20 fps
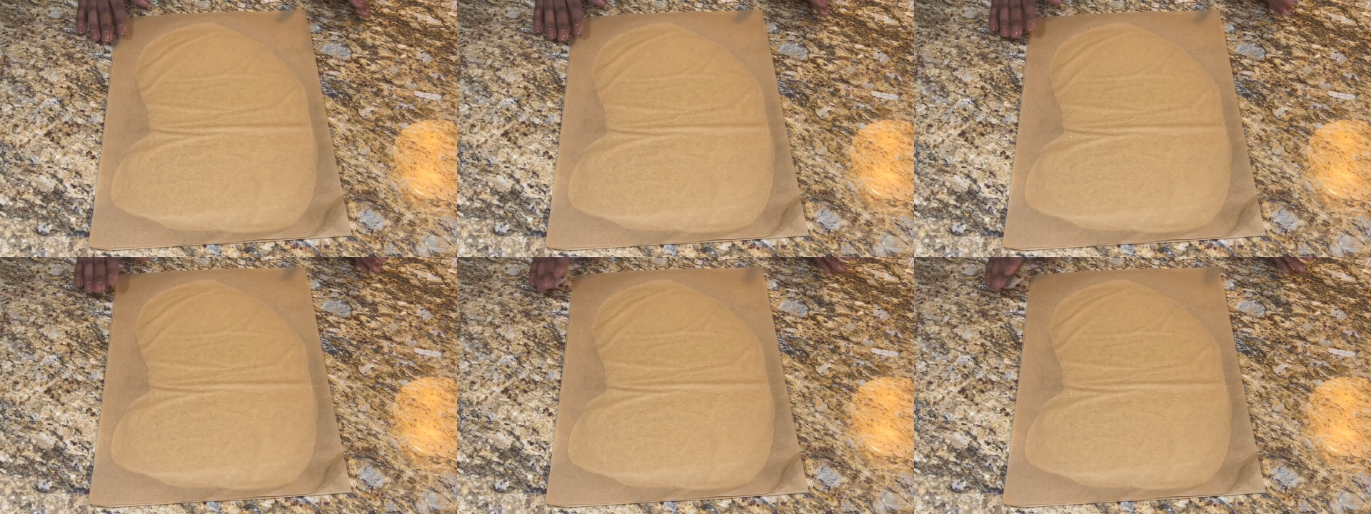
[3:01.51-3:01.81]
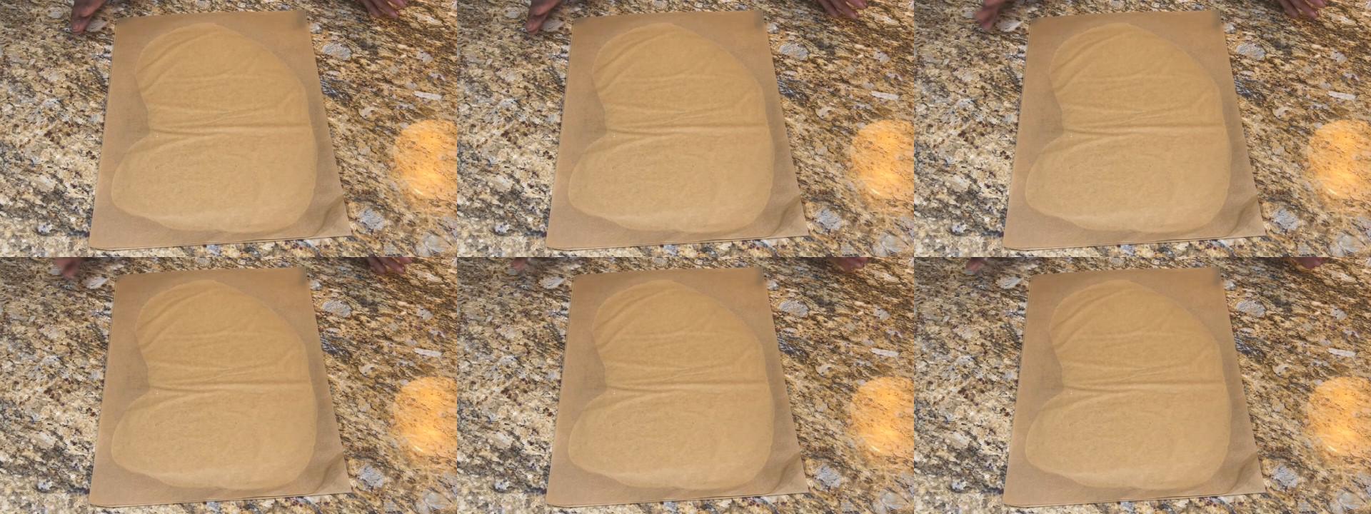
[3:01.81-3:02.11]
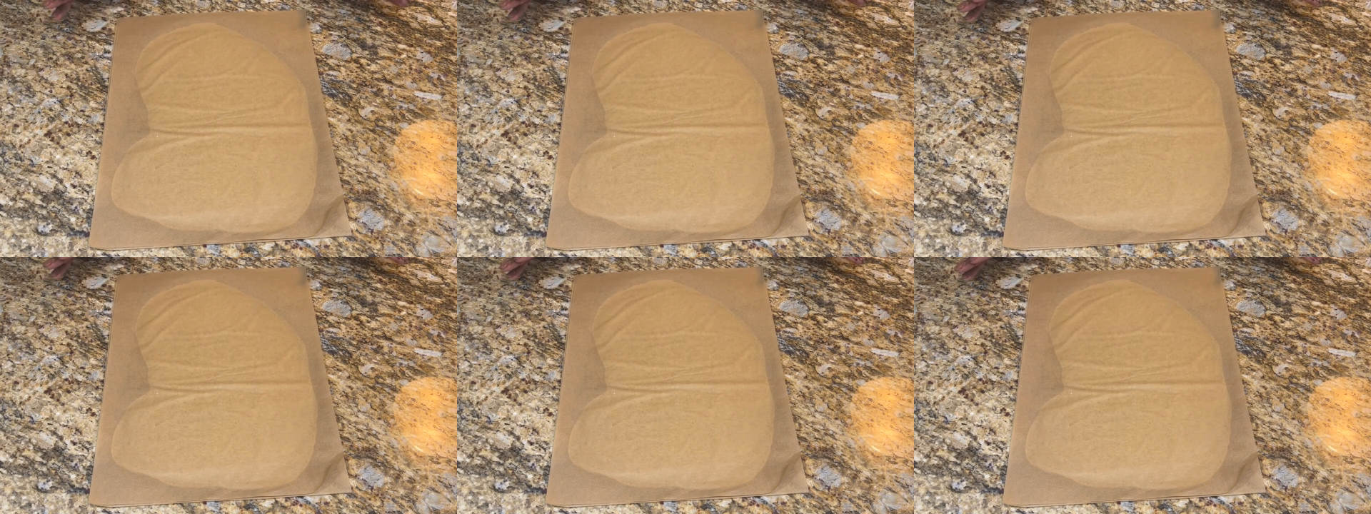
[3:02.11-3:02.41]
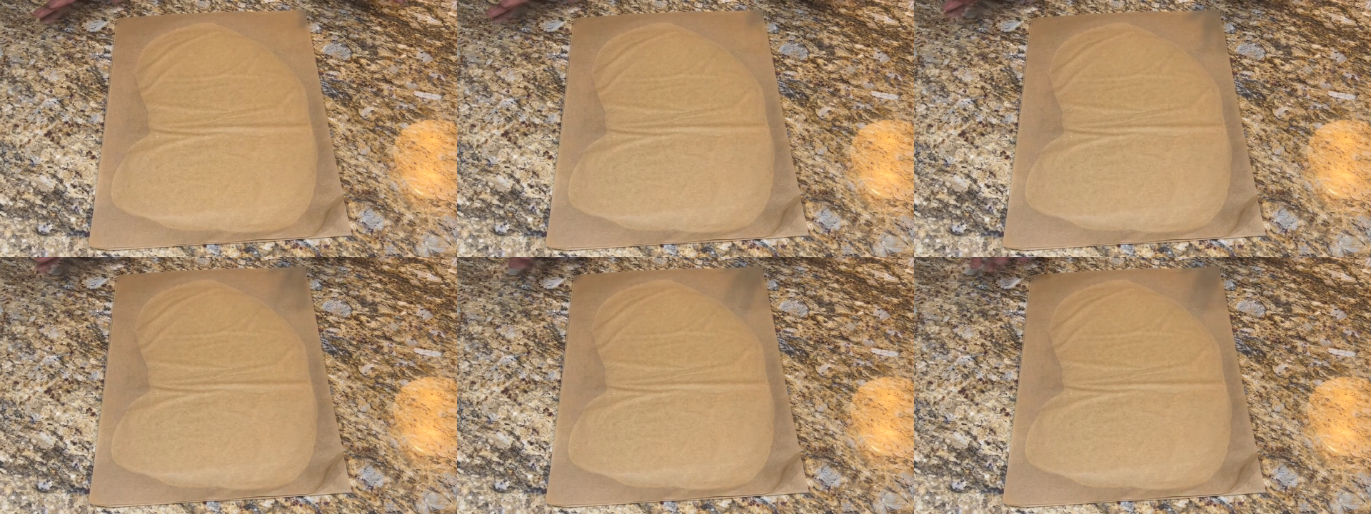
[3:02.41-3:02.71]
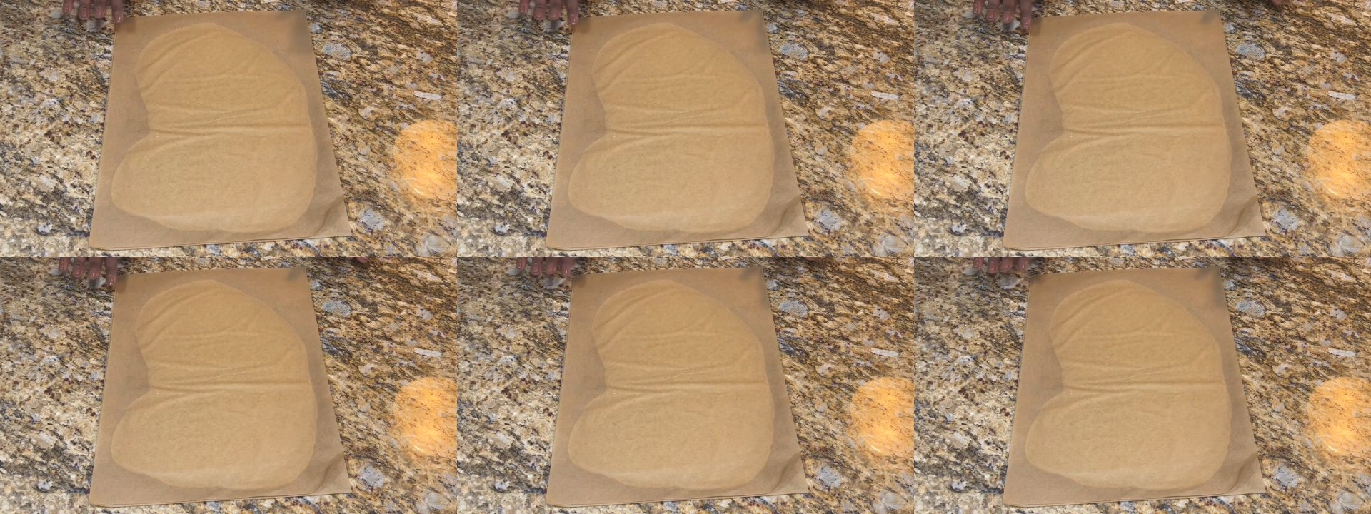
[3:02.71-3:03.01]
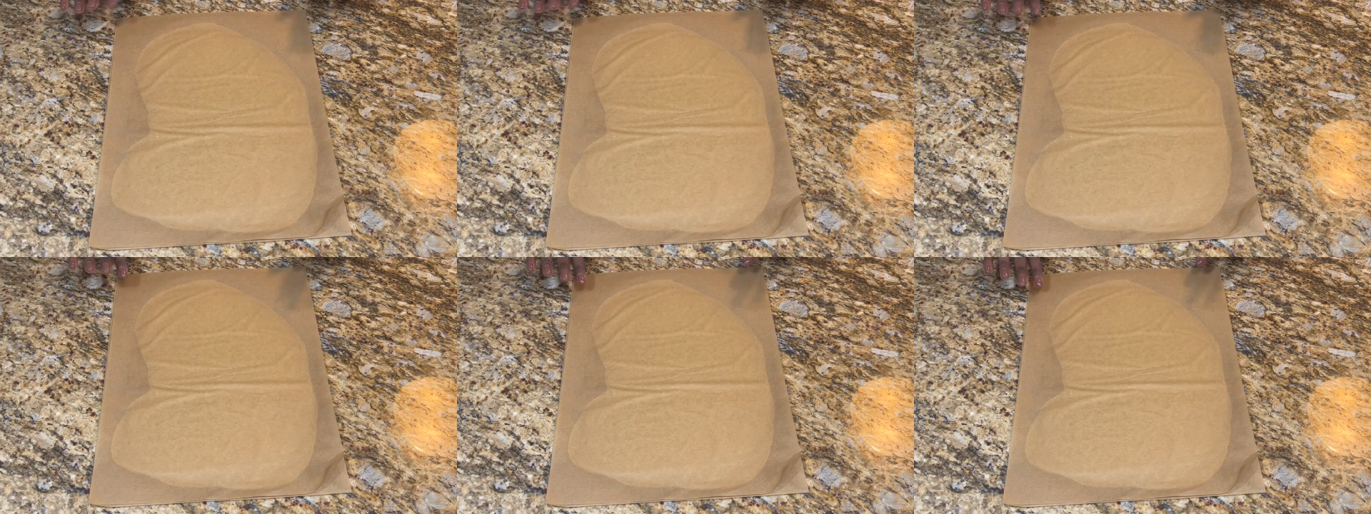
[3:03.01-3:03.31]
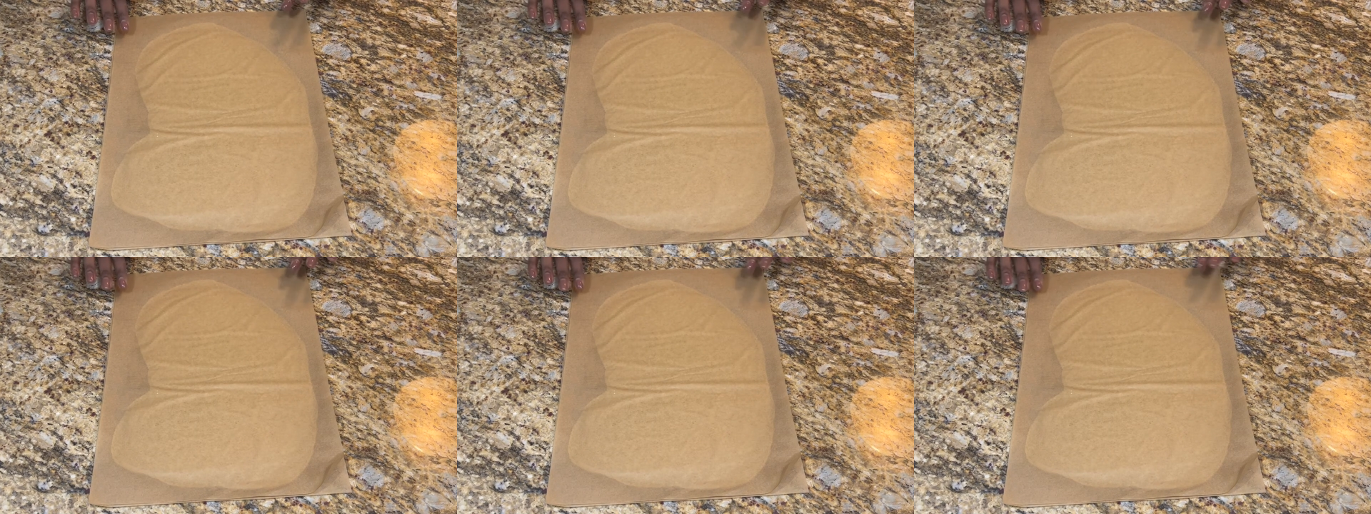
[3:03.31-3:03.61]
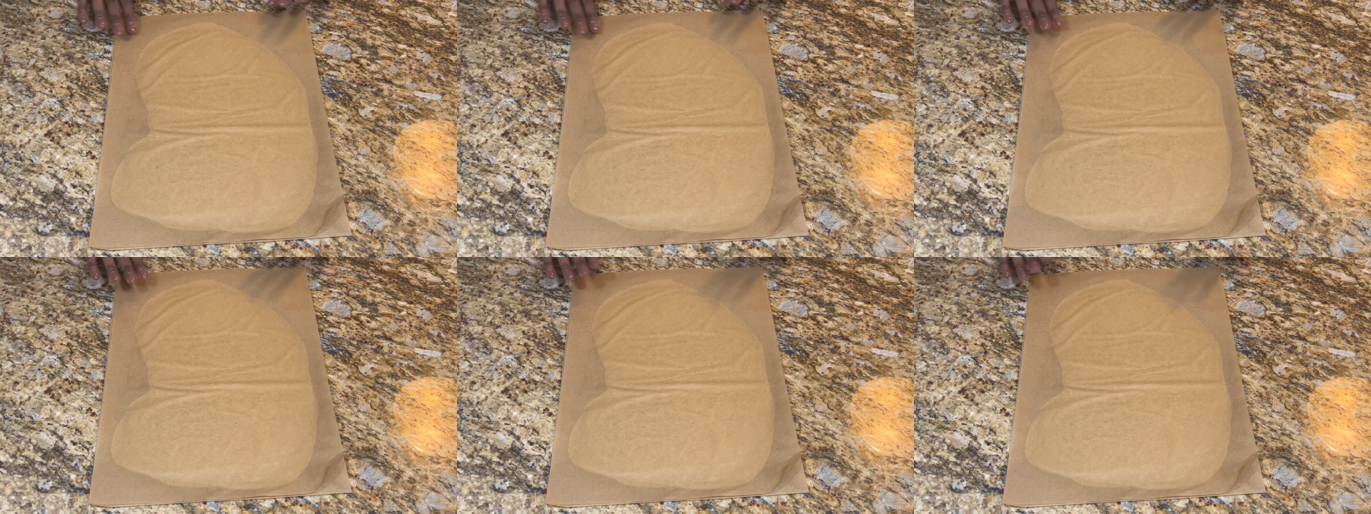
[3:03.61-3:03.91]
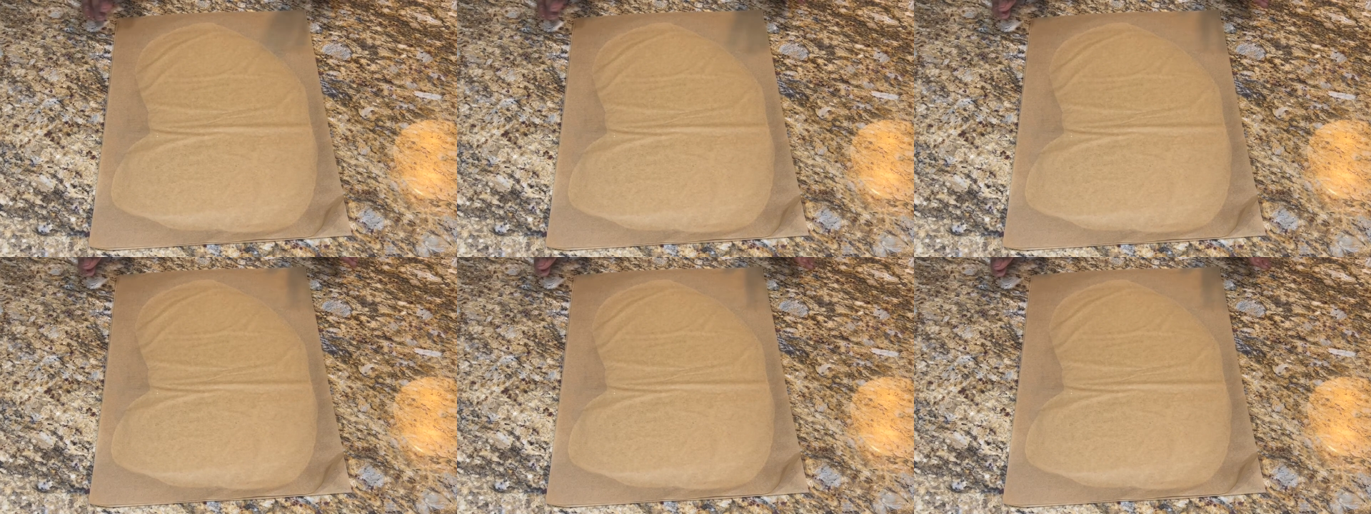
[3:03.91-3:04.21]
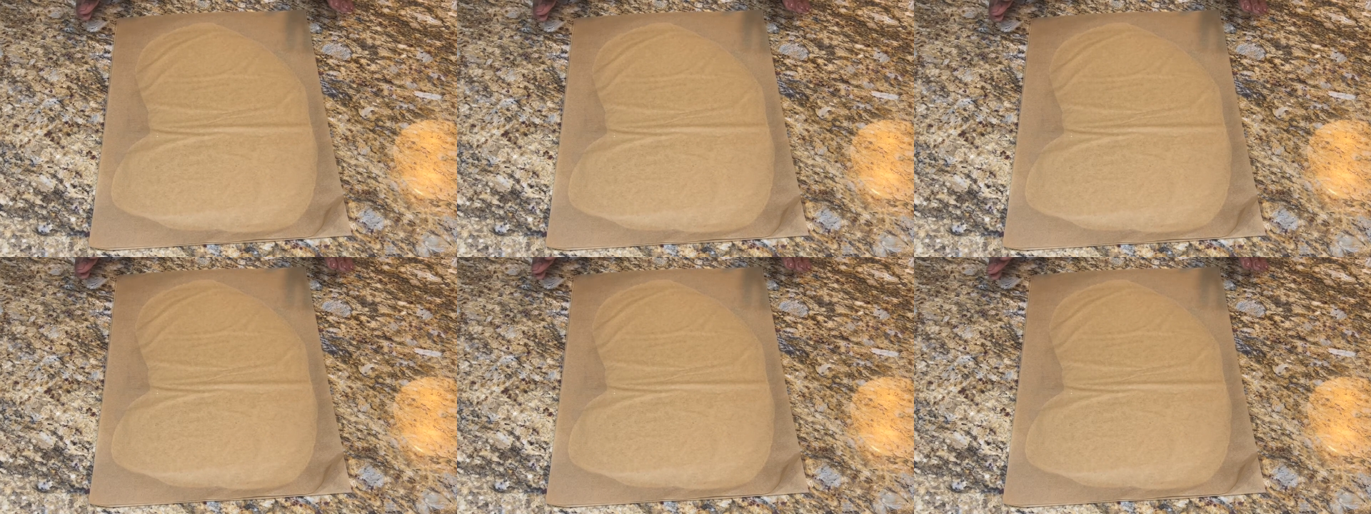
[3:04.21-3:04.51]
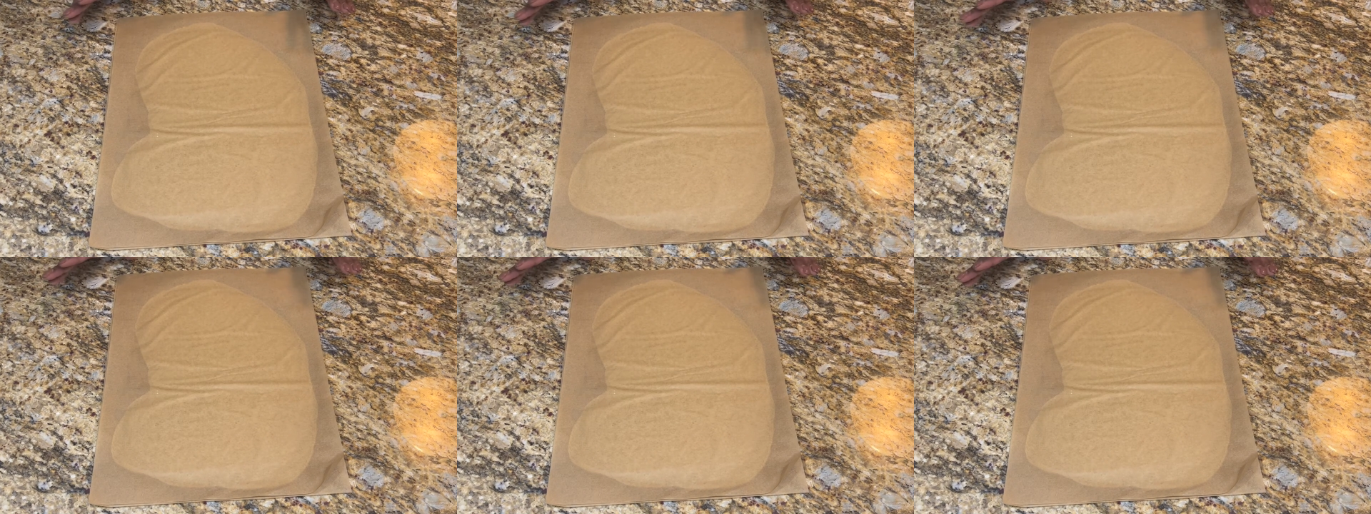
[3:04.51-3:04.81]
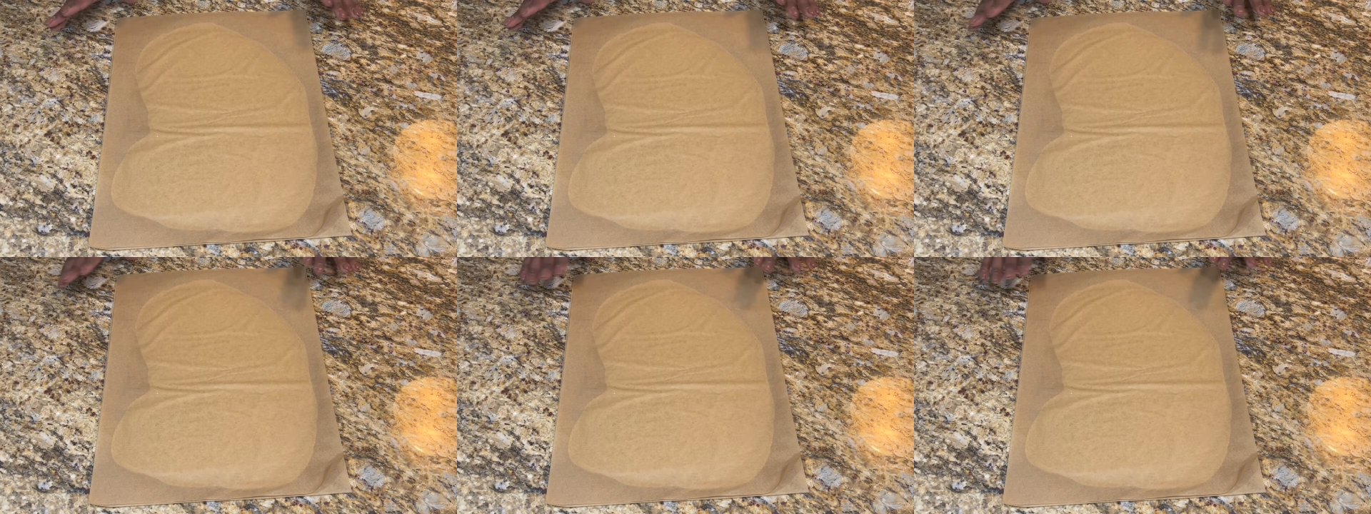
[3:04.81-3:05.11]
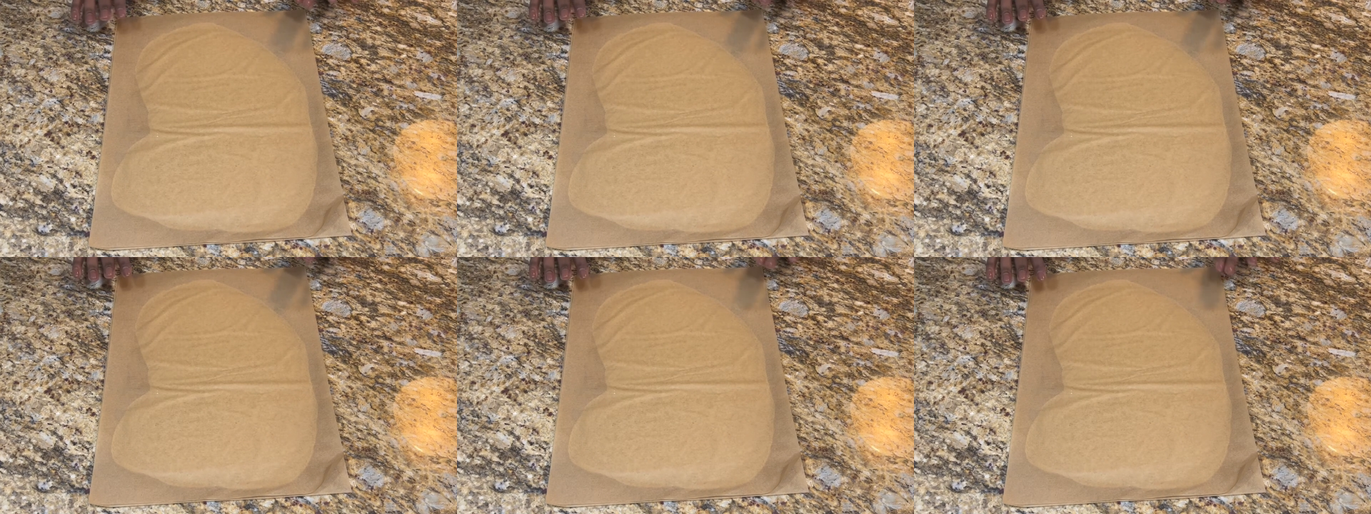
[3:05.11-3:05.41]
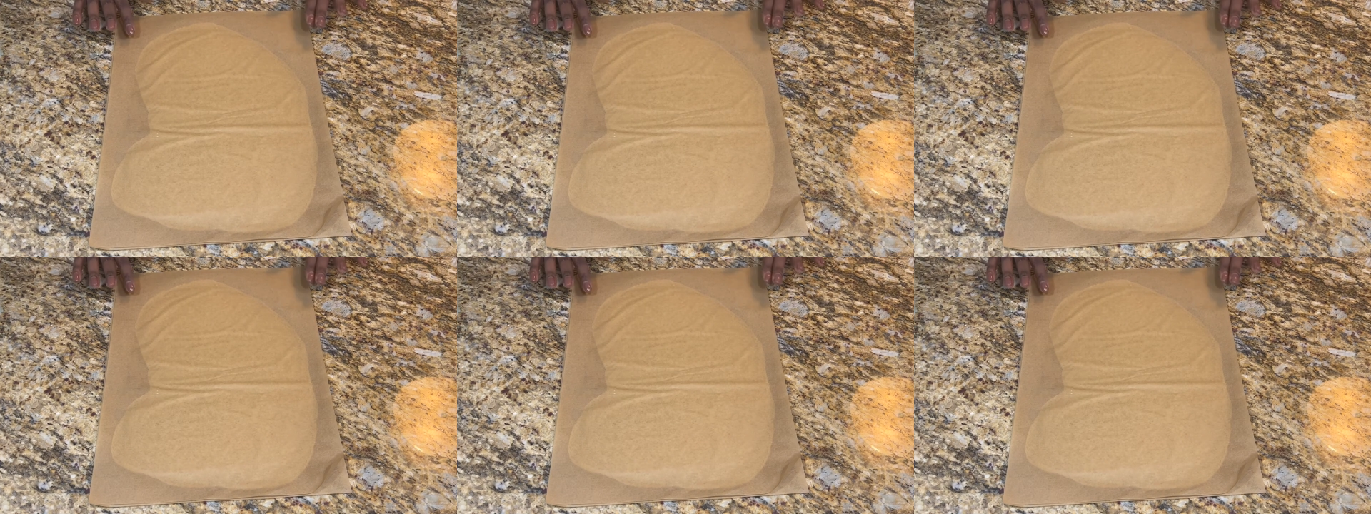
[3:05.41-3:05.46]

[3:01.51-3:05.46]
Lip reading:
(no speaker visible)